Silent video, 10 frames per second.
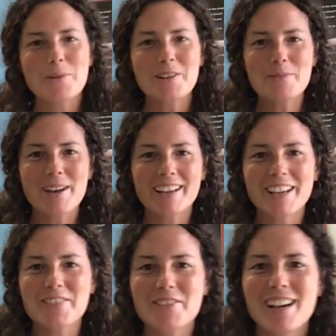welcome back
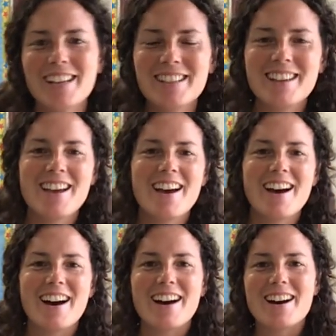everyone.
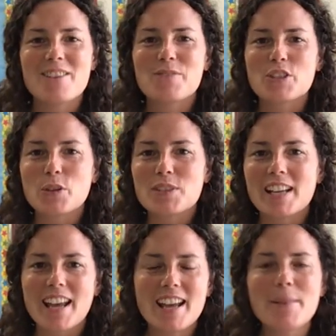So
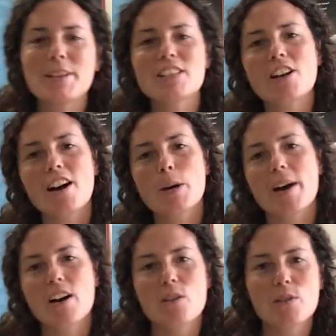today I'm going to talk
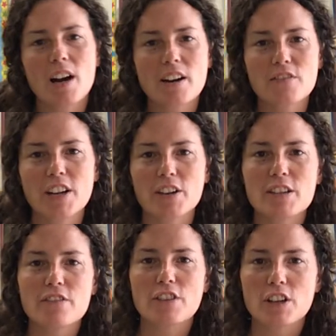about our very
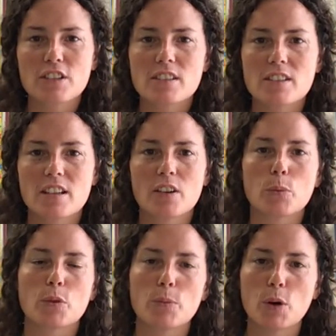first
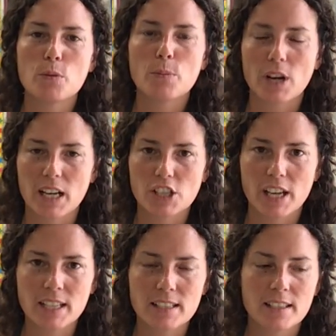remote
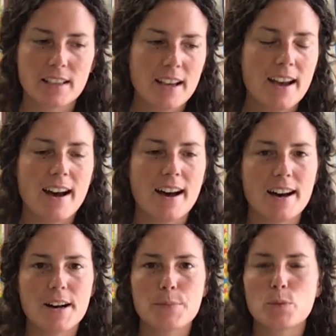project,
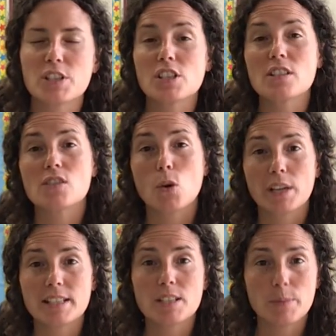which is
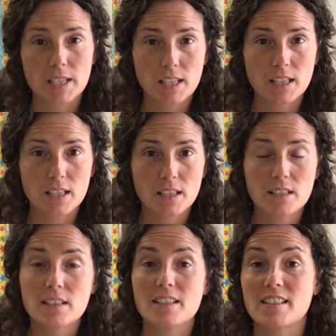going to be
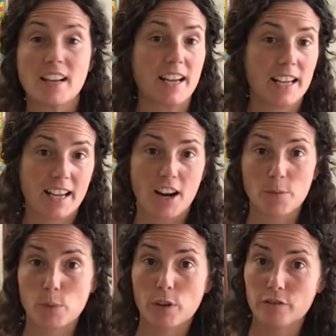designing our
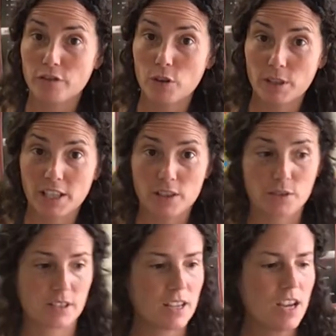
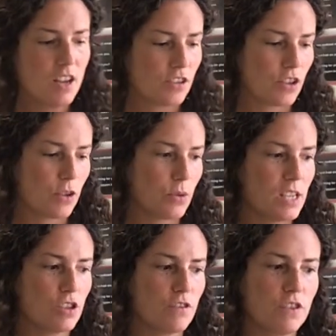portfolios. So
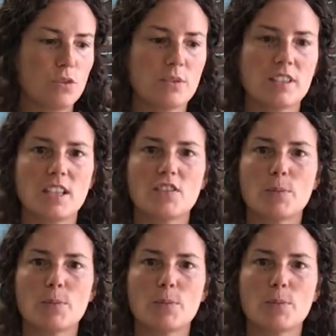each of you received a